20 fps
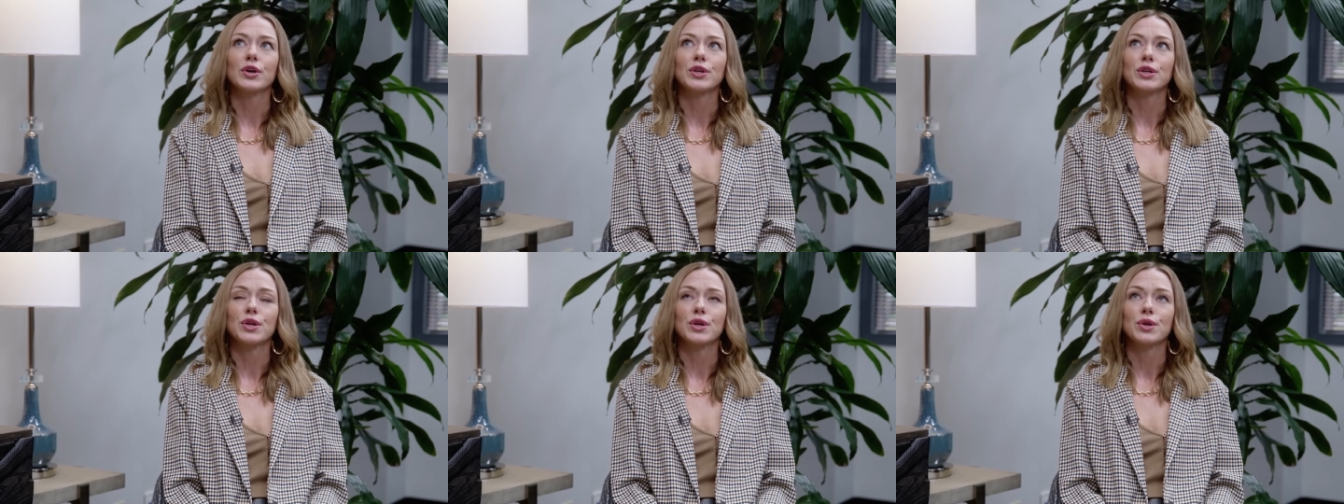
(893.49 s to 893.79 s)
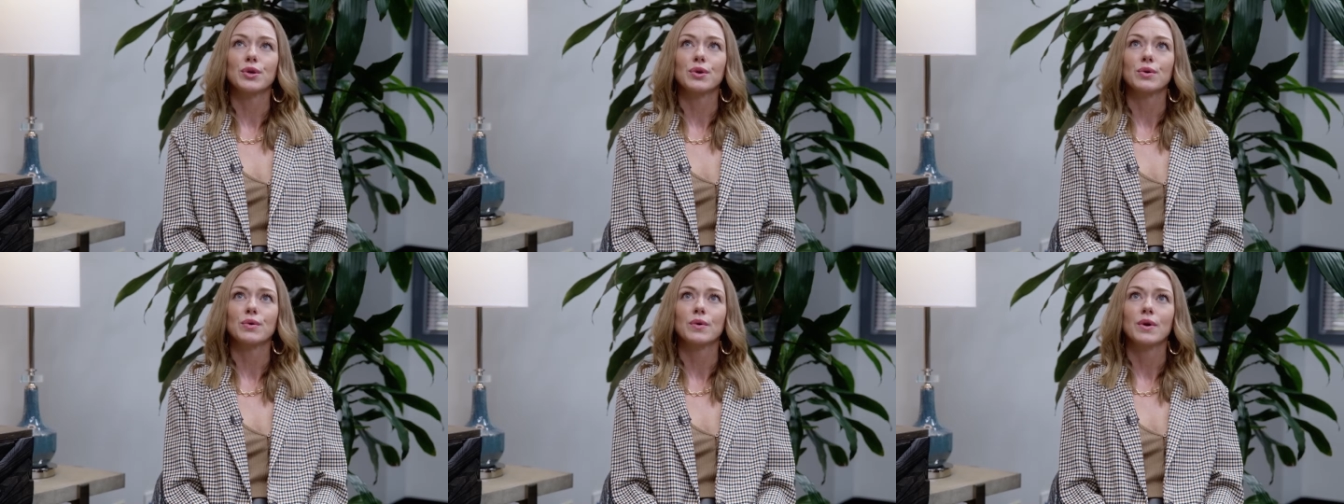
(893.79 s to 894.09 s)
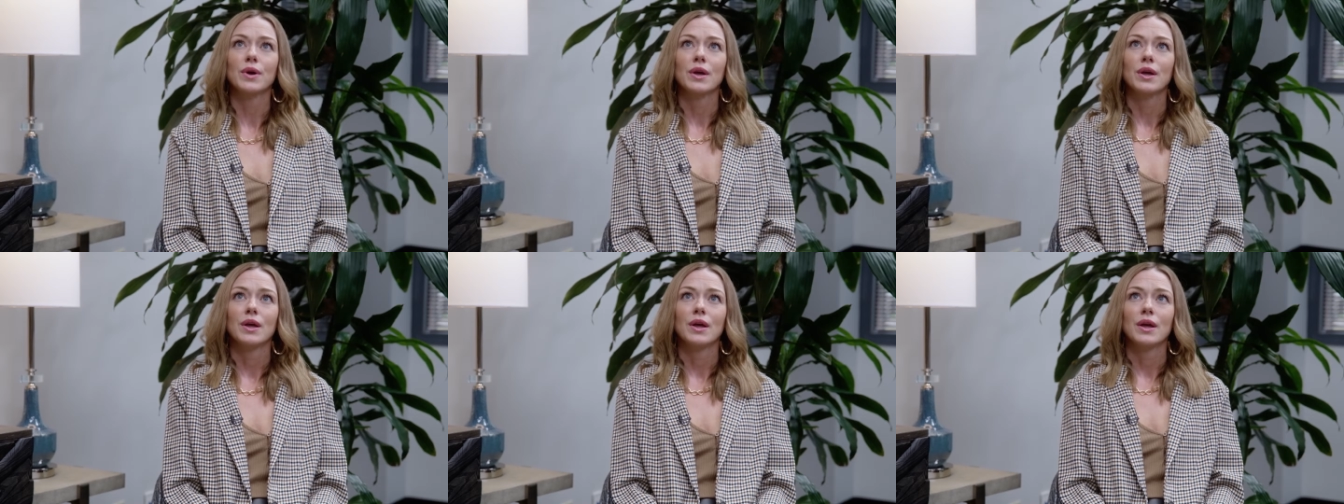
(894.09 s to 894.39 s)
you,
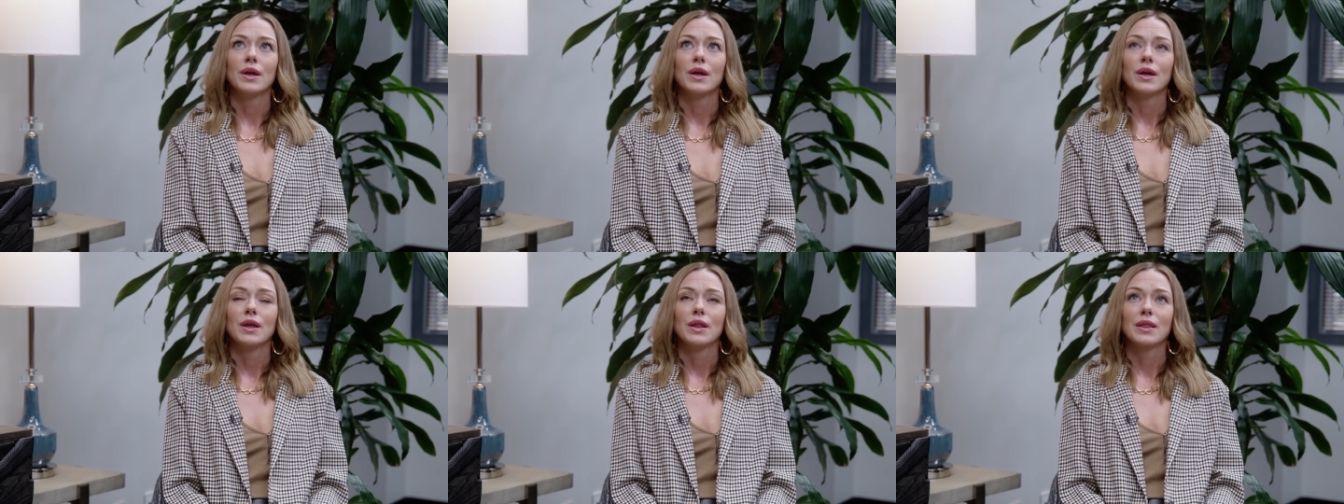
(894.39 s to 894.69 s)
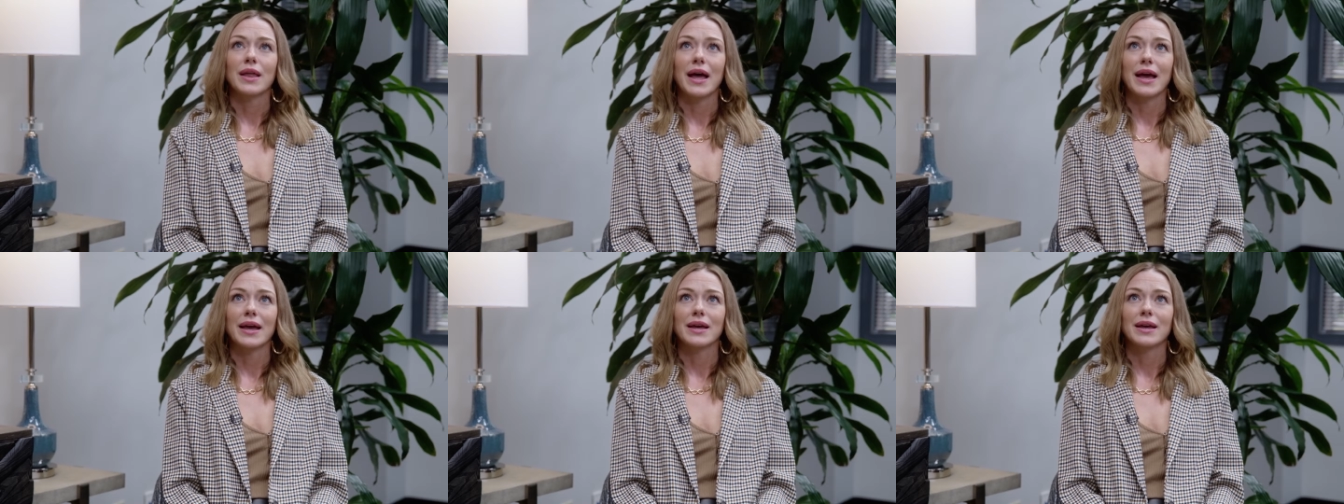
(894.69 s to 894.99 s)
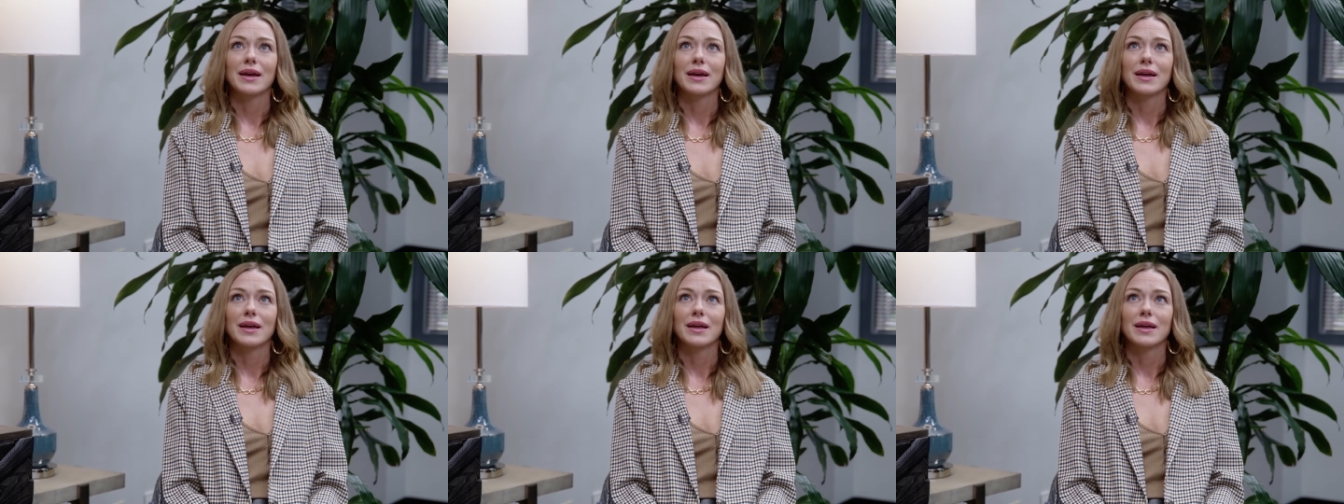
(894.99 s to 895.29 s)

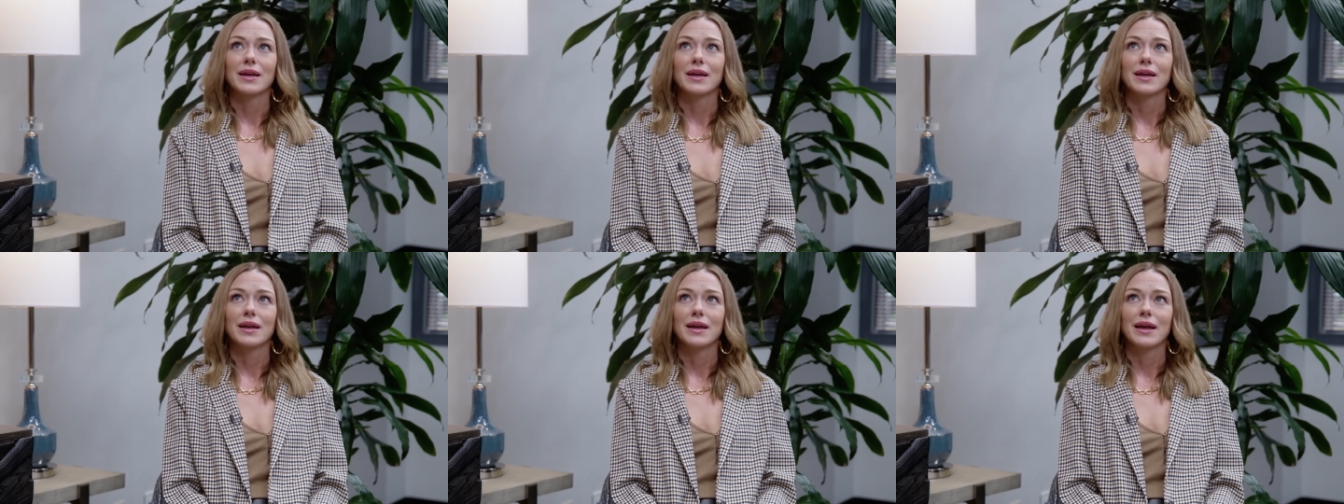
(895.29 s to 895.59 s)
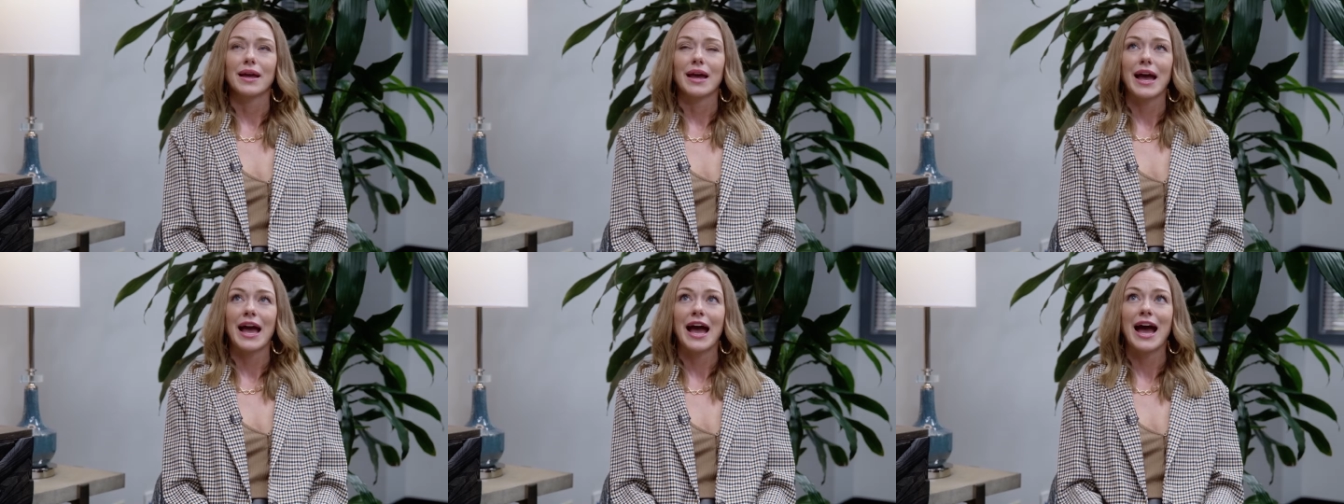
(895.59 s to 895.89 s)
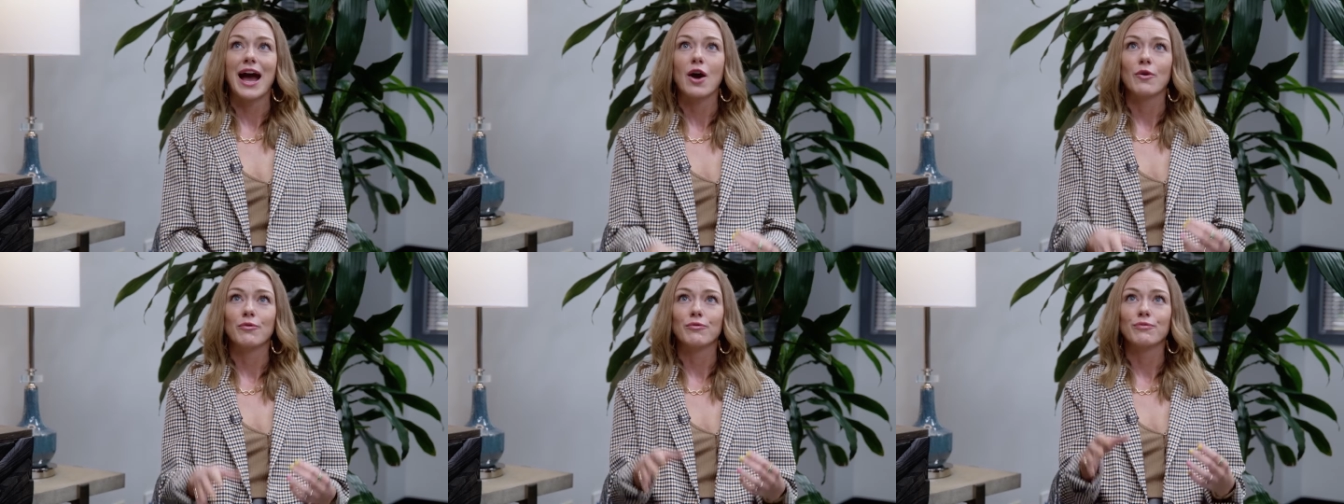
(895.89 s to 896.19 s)
like,
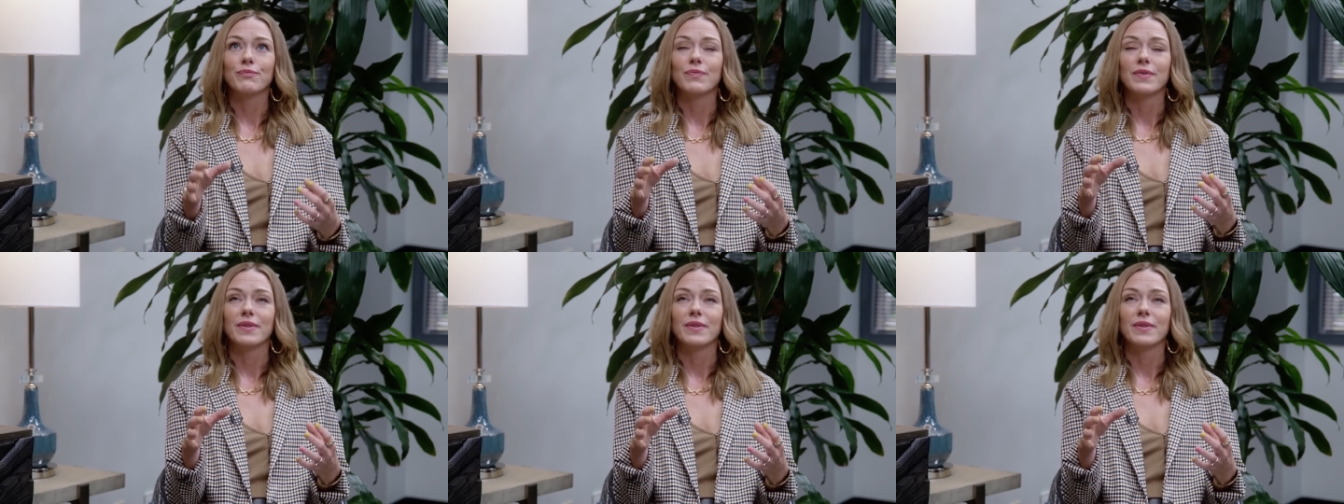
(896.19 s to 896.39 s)
how